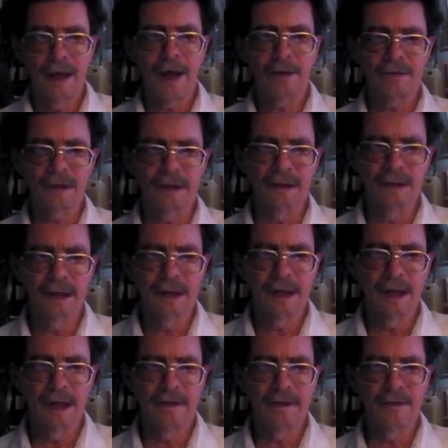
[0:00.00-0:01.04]
out
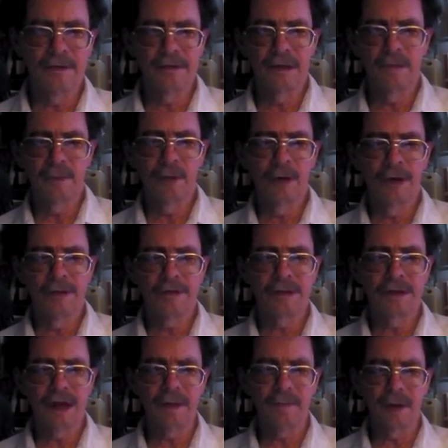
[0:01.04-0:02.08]
and using up more
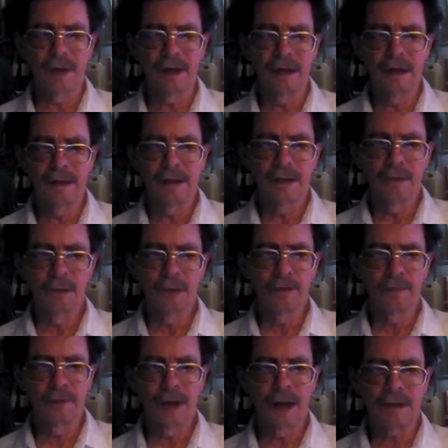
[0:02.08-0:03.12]
energy that way than you would
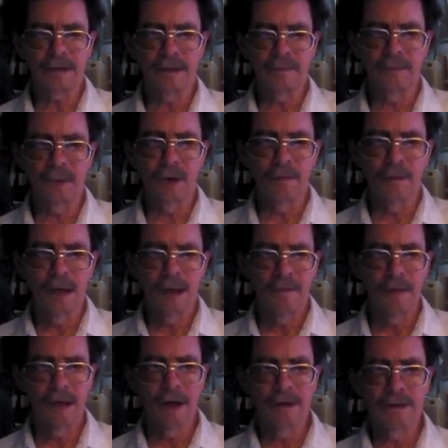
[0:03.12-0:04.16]
if you're actually flowing,
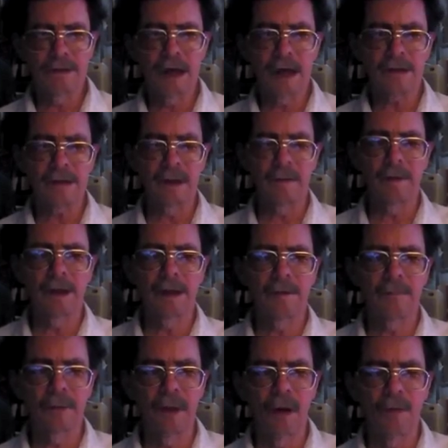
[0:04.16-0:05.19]
because you actually begin
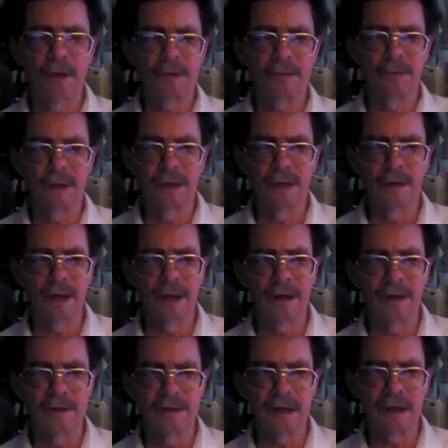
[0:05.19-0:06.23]
to flow this real
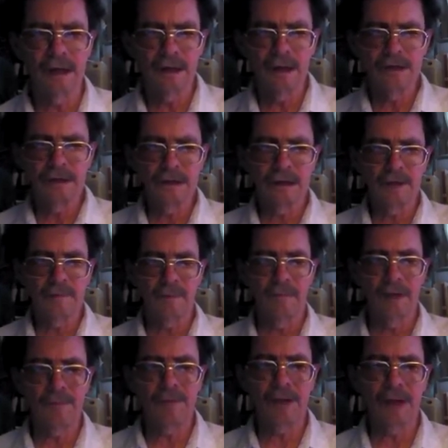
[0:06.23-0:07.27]
energy that you get
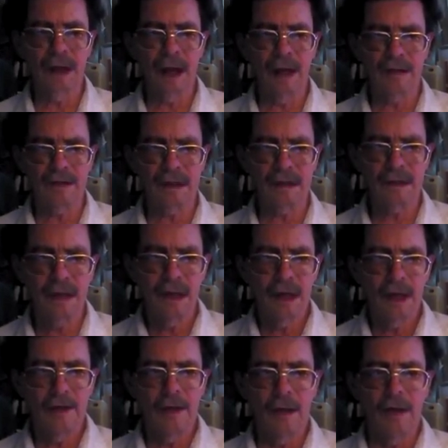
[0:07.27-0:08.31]
from lifted consciousness.
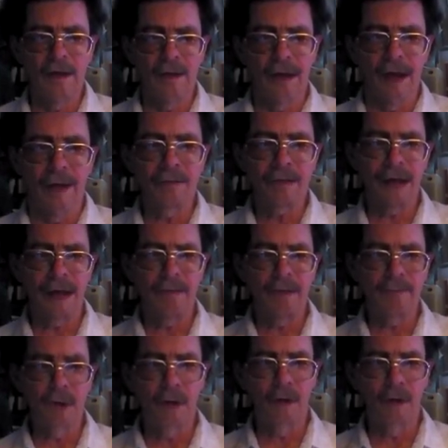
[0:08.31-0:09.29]
Every time you